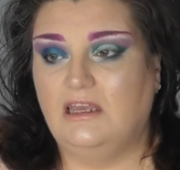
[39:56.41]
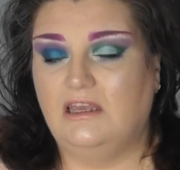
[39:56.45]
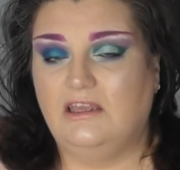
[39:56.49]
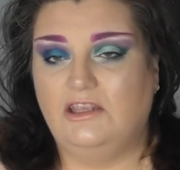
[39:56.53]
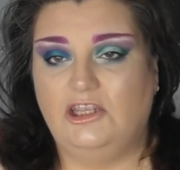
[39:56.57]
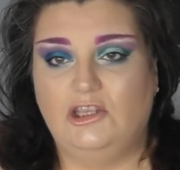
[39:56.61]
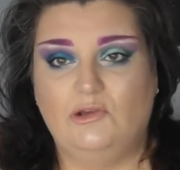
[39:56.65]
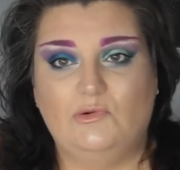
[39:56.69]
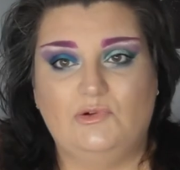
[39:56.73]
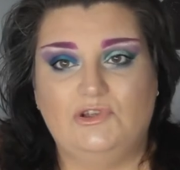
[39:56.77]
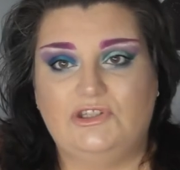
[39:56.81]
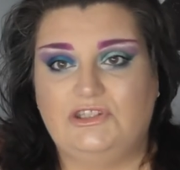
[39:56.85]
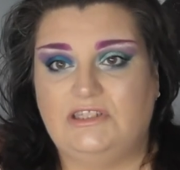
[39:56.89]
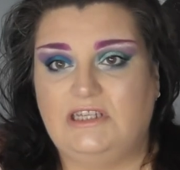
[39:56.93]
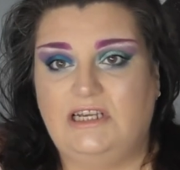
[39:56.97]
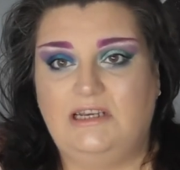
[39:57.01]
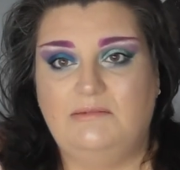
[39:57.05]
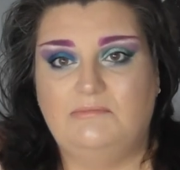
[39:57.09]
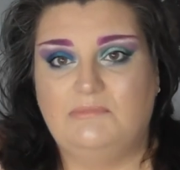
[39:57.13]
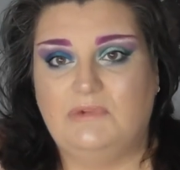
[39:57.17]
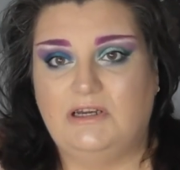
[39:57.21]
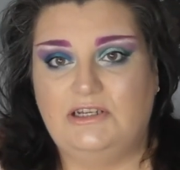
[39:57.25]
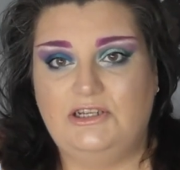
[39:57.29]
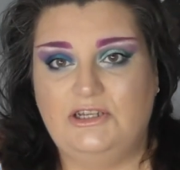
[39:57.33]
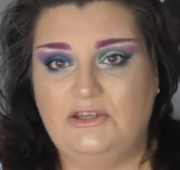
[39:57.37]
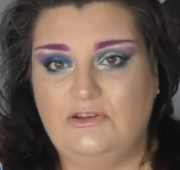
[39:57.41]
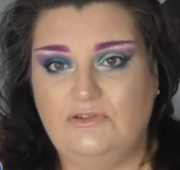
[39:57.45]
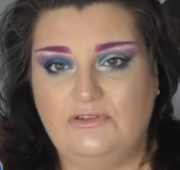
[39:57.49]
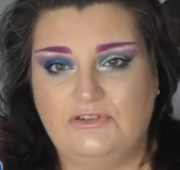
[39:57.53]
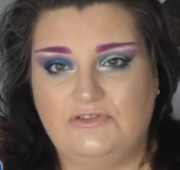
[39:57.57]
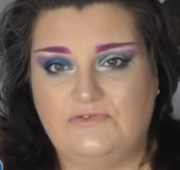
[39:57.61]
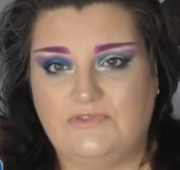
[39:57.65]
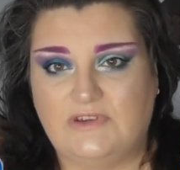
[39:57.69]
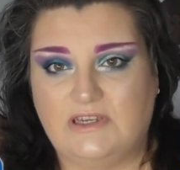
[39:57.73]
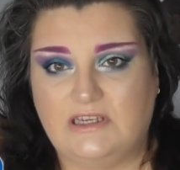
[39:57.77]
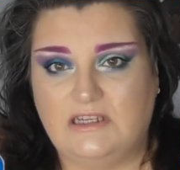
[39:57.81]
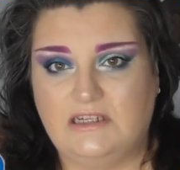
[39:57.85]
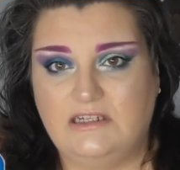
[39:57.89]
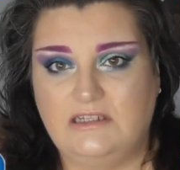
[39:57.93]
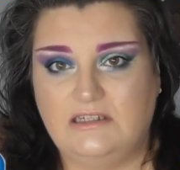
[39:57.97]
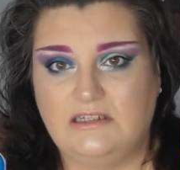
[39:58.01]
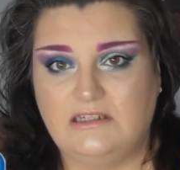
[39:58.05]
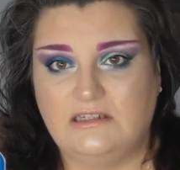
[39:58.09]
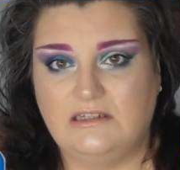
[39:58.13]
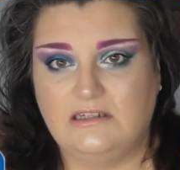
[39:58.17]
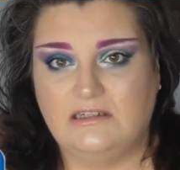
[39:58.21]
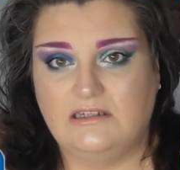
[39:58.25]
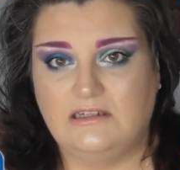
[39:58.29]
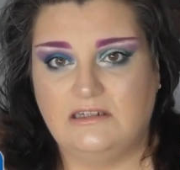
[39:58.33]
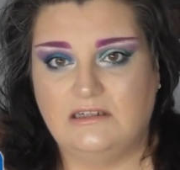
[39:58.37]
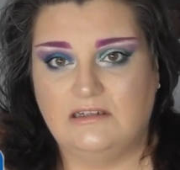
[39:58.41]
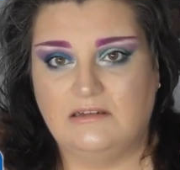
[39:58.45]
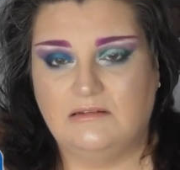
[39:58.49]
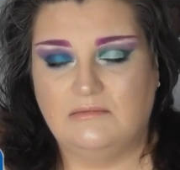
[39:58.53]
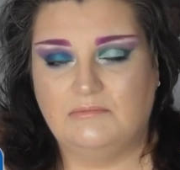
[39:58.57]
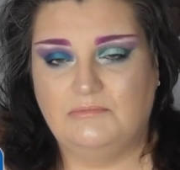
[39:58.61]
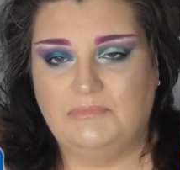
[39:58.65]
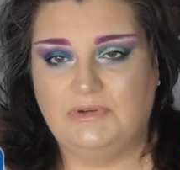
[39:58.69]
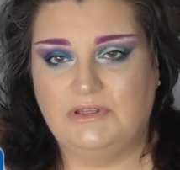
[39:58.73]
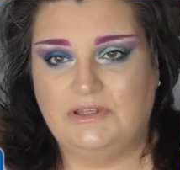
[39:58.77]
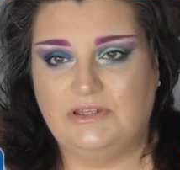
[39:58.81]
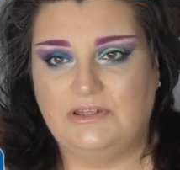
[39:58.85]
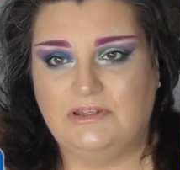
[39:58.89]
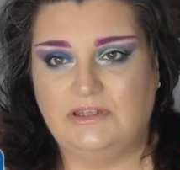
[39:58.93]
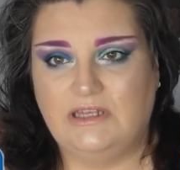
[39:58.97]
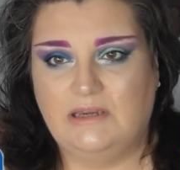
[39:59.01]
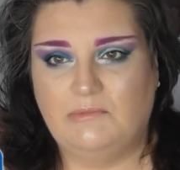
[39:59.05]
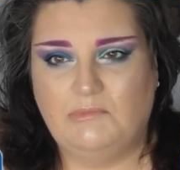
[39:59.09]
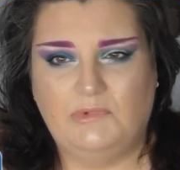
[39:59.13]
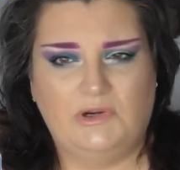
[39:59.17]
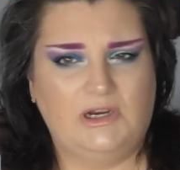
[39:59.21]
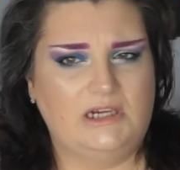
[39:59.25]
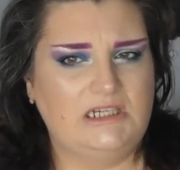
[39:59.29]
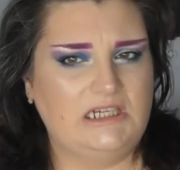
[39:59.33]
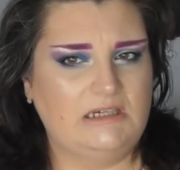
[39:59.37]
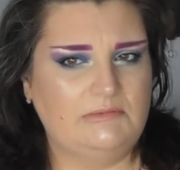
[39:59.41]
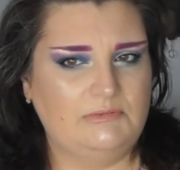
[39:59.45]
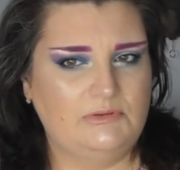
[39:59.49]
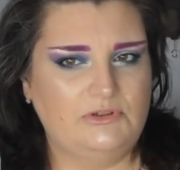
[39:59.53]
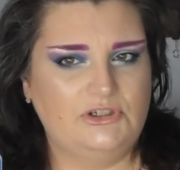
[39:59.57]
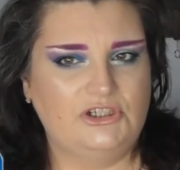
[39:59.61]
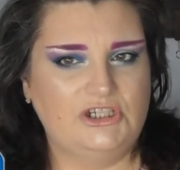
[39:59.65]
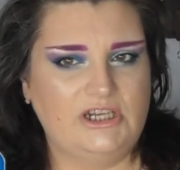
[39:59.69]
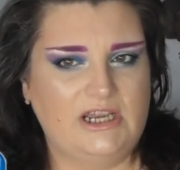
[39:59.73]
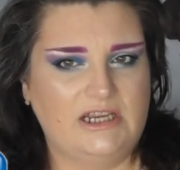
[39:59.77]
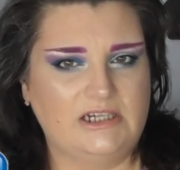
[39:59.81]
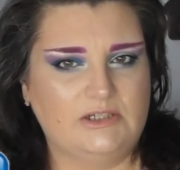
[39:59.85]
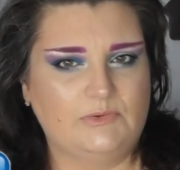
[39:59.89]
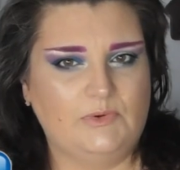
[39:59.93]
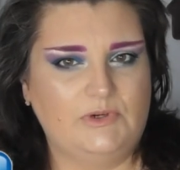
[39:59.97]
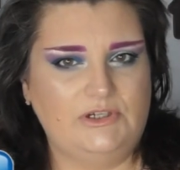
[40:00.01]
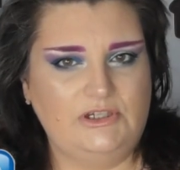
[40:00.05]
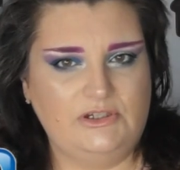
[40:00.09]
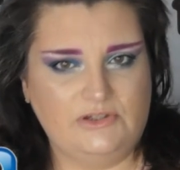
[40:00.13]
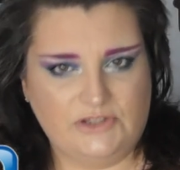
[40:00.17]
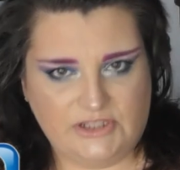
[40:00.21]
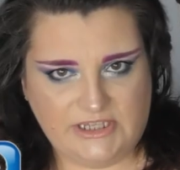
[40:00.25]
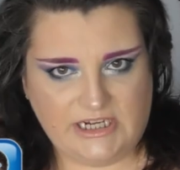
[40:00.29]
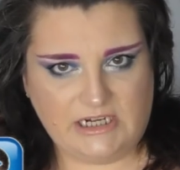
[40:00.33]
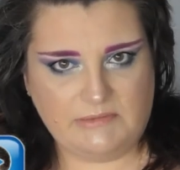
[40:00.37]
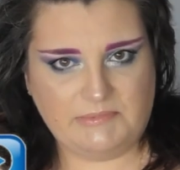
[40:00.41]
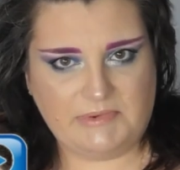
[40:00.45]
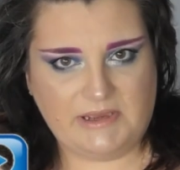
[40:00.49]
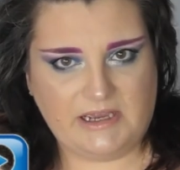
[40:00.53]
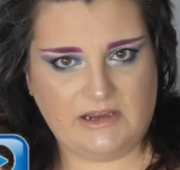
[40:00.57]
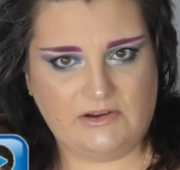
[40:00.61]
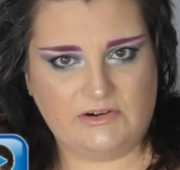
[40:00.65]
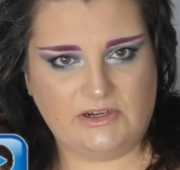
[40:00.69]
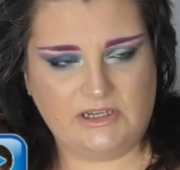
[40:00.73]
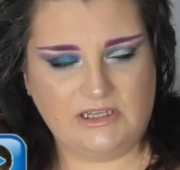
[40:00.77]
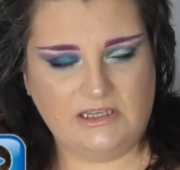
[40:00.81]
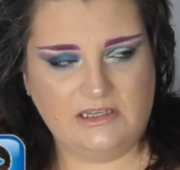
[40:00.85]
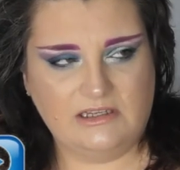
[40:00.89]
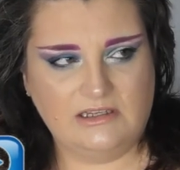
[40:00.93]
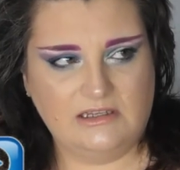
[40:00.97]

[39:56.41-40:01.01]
You were still in my newsfeed, but then when I double checked when you said about it,